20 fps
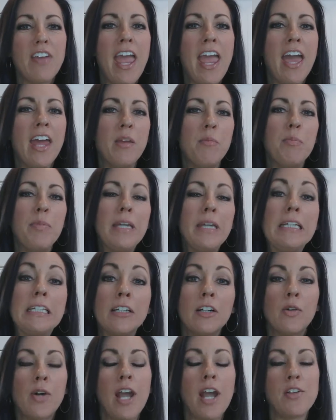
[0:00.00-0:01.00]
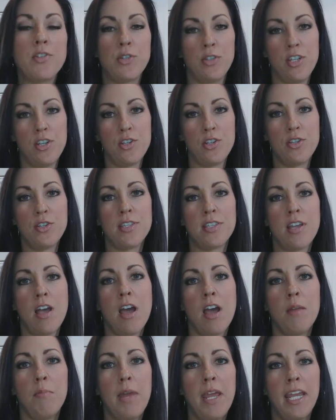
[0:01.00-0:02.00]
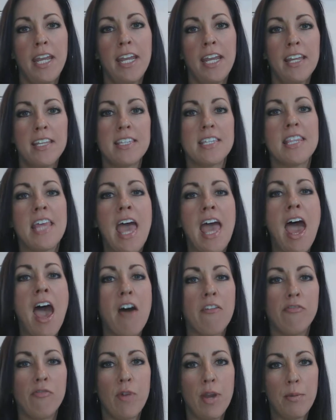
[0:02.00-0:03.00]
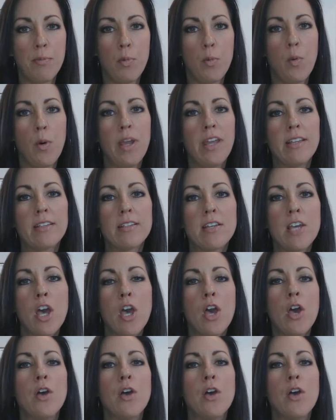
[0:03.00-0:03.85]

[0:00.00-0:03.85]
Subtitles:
and a big congratulations on making it to the halfway point.